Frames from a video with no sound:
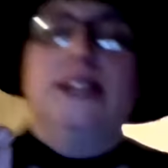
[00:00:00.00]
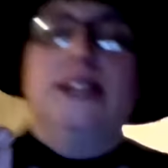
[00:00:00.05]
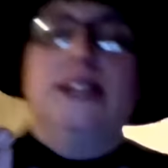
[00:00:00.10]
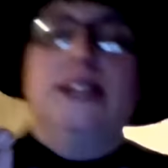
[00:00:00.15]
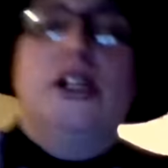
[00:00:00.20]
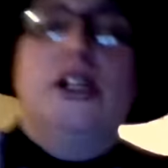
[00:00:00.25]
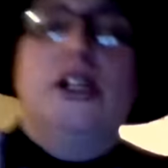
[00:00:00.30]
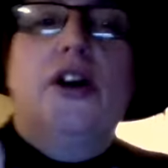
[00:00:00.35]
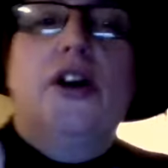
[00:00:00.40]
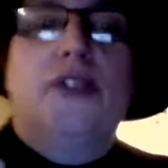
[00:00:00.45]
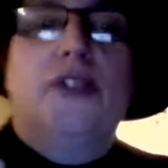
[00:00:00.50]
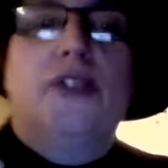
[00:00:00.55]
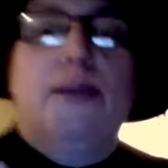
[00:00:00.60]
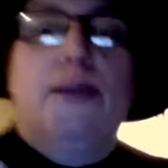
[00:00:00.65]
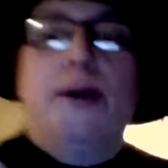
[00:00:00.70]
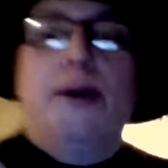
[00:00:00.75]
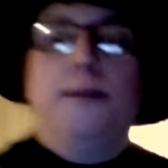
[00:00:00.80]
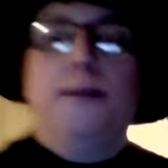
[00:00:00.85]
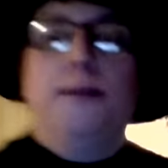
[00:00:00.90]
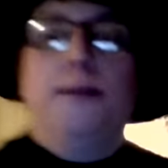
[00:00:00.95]
a younger
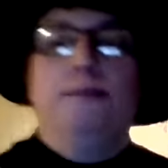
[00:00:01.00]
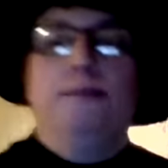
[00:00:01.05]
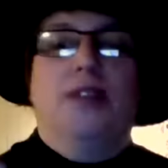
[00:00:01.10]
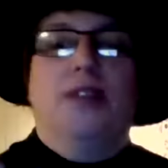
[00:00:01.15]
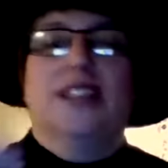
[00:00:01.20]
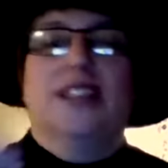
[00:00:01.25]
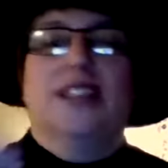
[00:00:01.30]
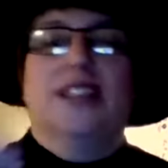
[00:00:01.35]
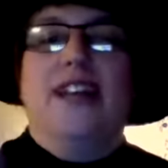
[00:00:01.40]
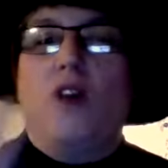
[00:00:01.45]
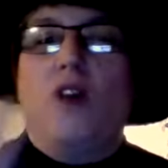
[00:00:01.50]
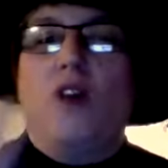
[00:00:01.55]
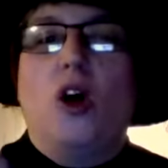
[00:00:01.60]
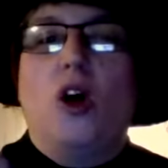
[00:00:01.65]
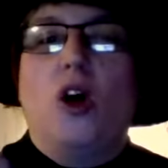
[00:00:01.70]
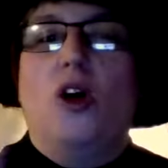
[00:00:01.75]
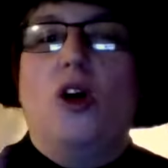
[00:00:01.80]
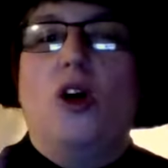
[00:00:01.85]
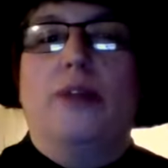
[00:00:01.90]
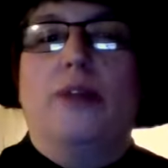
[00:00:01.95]
vampire. He doesn't have
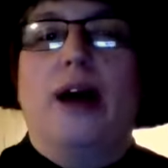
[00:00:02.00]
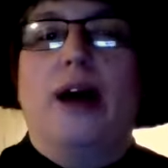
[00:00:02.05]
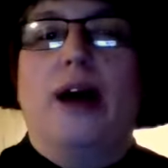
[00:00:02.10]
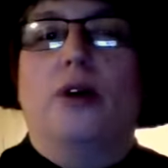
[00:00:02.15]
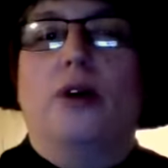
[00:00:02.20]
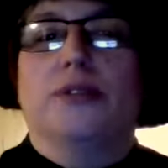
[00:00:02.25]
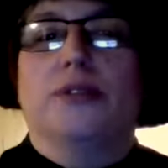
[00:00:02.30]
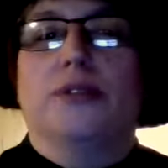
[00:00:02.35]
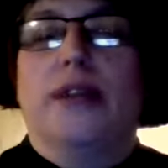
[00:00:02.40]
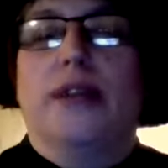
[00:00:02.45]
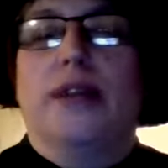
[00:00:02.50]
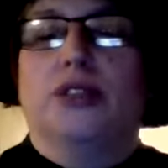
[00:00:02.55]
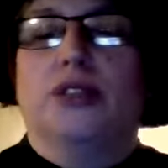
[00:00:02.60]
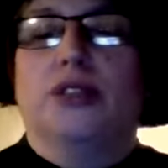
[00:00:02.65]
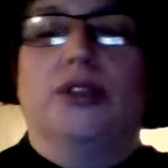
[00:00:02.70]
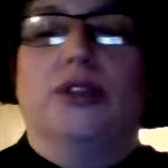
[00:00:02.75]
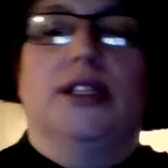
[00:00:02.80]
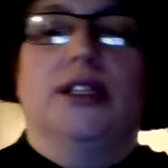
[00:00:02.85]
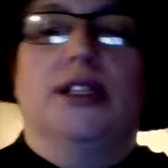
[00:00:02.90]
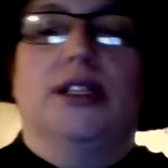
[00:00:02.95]
all the powers and
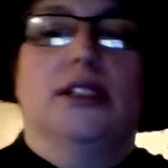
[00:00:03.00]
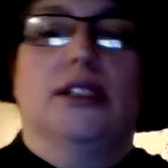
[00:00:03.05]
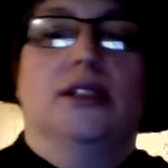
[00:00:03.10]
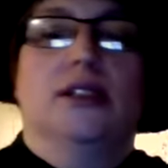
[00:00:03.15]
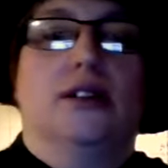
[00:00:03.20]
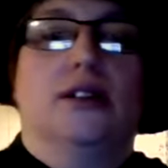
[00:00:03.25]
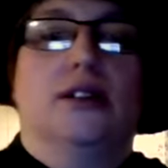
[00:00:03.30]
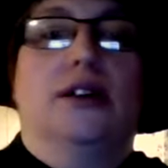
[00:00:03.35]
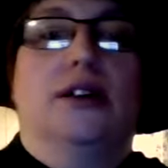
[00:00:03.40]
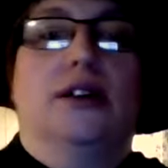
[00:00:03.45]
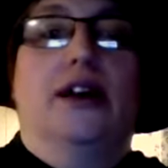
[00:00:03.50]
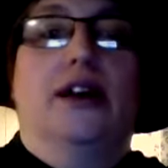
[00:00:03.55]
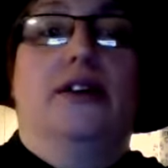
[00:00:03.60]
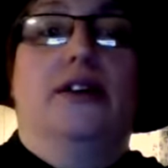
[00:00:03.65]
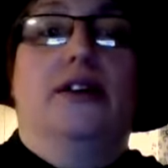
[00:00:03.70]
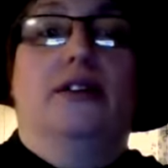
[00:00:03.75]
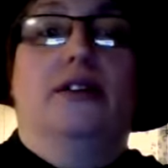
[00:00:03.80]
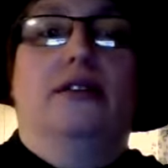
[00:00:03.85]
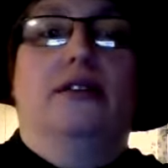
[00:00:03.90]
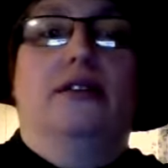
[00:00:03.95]
mastery that his
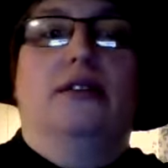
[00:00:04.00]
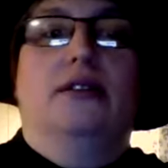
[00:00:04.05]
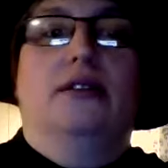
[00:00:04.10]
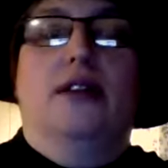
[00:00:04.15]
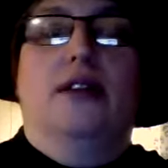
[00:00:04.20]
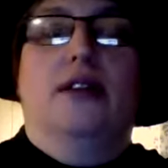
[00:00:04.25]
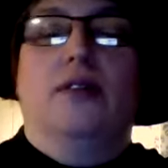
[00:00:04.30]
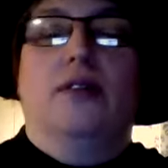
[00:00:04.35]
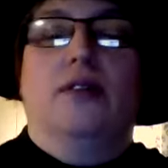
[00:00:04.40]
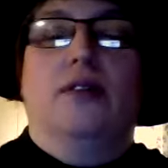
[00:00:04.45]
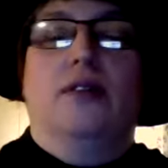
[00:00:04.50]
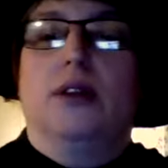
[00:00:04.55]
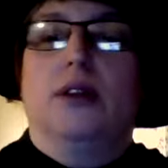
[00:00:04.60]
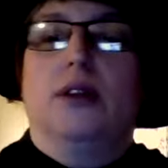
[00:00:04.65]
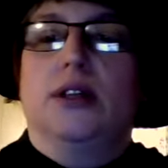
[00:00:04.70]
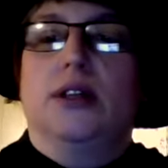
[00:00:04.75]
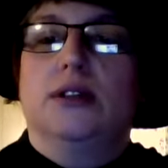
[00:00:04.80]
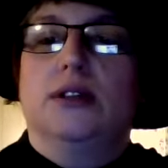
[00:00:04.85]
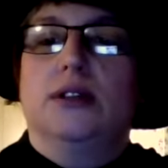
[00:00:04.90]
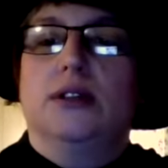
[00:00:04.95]
higher level one
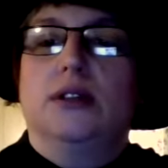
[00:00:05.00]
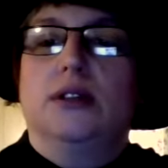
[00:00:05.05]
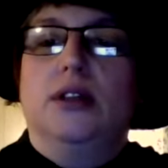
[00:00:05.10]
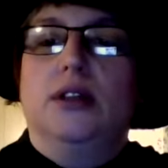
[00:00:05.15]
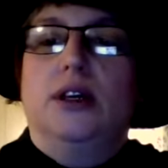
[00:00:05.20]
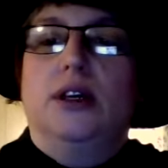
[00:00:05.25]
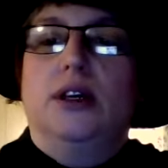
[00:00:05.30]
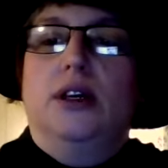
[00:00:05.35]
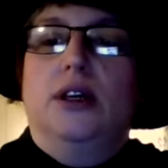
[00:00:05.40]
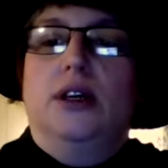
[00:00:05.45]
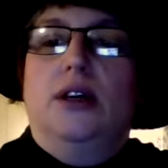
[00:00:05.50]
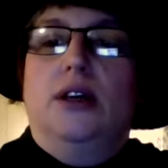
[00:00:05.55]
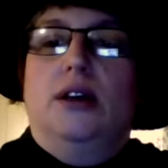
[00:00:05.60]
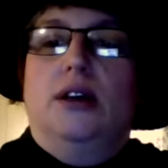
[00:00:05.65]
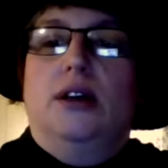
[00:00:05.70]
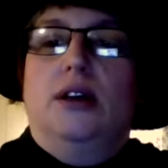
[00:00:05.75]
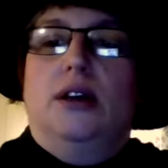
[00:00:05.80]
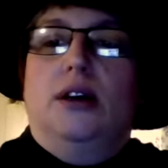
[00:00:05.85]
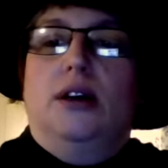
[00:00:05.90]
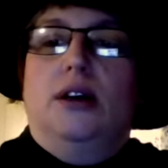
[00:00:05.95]
does.
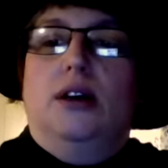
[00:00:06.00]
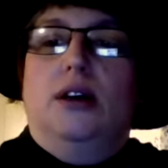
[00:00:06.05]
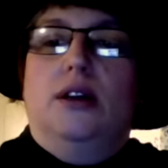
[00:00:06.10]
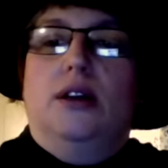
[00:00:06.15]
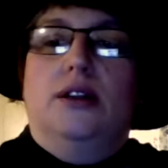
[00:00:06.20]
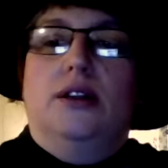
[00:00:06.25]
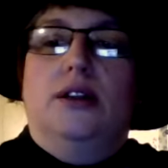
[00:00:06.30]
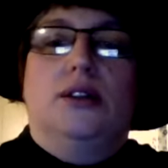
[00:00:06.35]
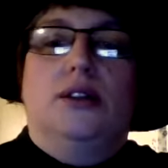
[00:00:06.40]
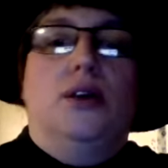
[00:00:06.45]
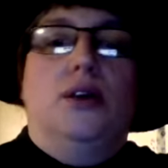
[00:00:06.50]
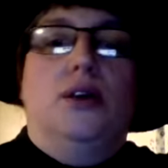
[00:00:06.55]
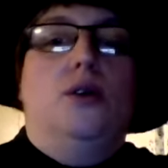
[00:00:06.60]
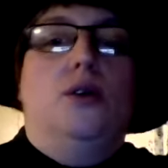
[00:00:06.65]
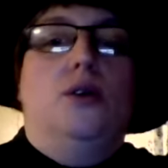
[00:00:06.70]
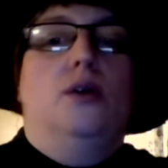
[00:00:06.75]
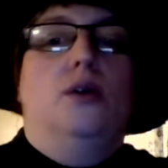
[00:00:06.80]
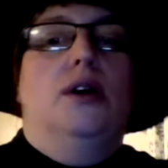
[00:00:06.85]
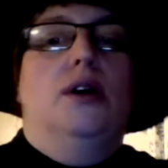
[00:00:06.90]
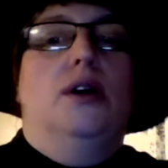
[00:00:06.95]

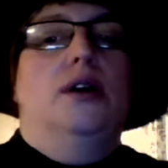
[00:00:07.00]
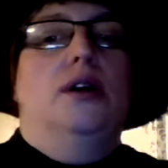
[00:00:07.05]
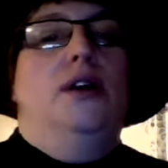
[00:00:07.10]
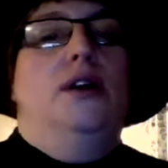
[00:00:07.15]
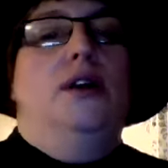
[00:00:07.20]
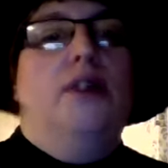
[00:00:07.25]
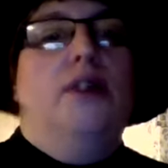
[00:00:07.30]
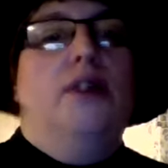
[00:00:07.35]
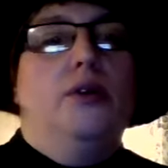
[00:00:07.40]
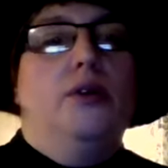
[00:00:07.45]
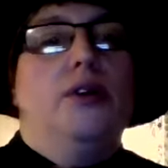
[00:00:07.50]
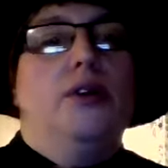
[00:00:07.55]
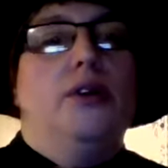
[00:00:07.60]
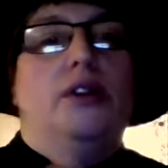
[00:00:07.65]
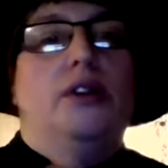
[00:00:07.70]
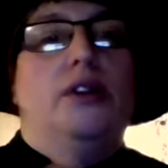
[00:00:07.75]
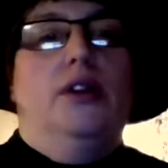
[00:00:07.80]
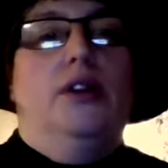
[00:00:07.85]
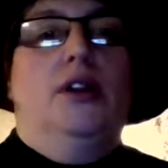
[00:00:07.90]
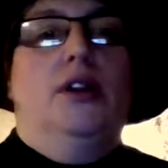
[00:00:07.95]
So he found where
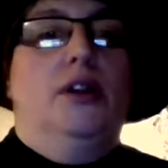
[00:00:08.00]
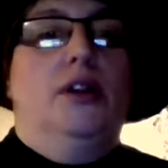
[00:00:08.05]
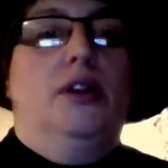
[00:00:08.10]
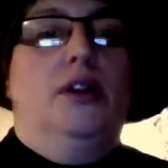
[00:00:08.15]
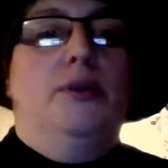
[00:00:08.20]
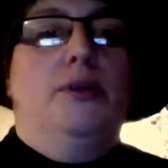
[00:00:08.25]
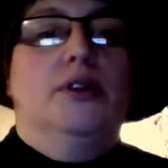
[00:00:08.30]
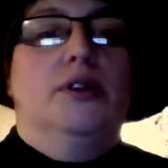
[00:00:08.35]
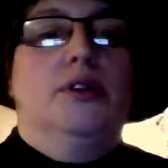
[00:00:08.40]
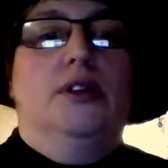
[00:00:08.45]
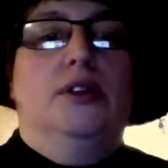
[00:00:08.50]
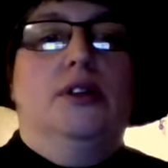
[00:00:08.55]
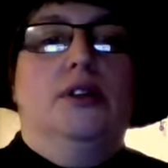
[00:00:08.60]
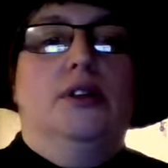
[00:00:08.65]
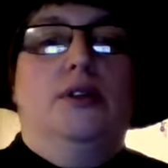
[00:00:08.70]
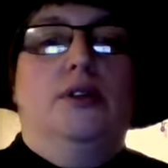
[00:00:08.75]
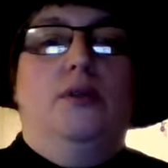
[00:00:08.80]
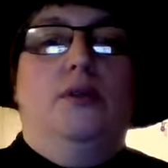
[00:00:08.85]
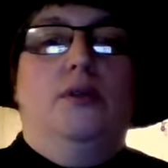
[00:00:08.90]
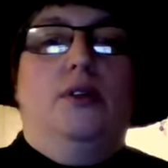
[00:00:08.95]
the person
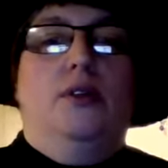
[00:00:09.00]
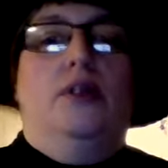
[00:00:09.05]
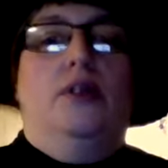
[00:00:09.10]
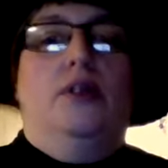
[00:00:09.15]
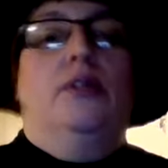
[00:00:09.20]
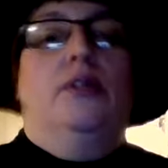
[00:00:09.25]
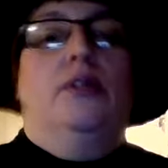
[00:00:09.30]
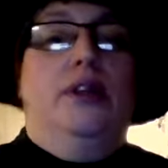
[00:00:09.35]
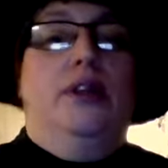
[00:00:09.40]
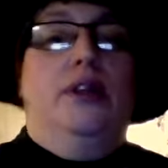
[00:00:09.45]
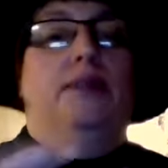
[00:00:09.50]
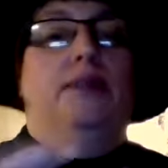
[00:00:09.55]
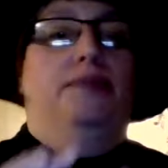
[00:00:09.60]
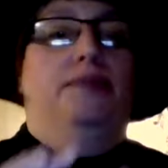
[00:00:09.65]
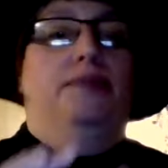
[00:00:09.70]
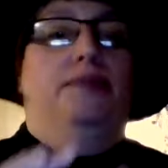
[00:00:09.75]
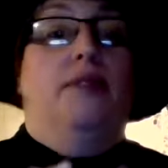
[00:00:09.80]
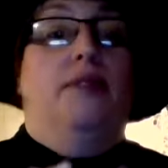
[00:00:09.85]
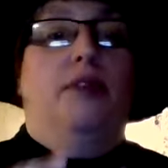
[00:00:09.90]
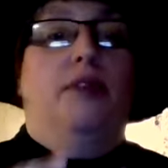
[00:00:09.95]
or the,
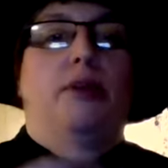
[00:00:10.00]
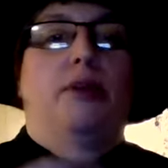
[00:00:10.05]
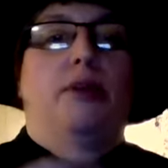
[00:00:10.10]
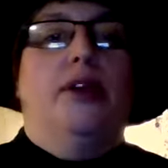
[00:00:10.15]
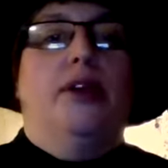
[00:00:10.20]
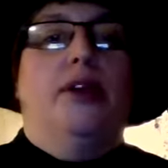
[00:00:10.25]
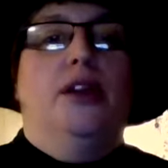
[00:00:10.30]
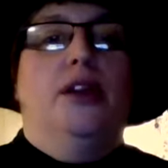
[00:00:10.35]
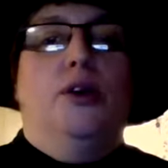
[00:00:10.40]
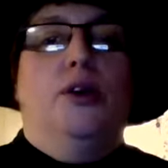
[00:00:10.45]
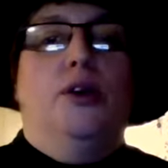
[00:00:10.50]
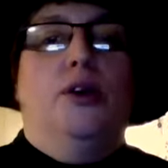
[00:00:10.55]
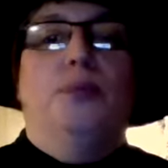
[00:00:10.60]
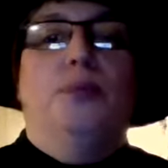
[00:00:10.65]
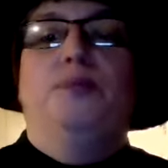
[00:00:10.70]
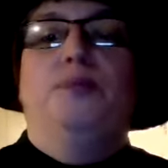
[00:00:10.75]
the vampire had hidden her